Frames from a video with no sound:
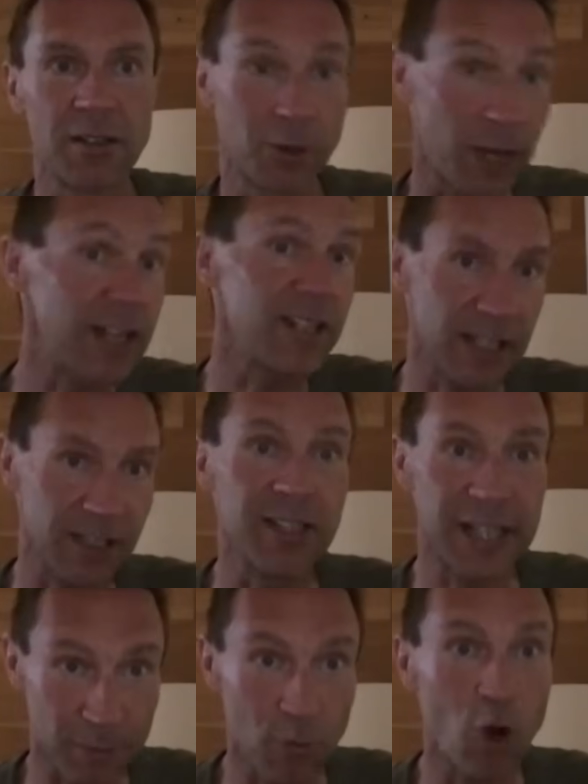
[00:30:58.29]
Right in
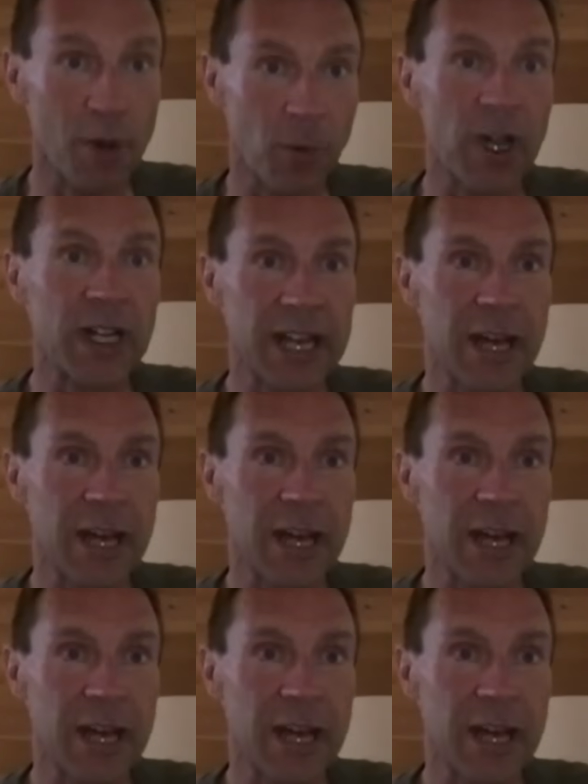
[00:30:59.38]
that moment when it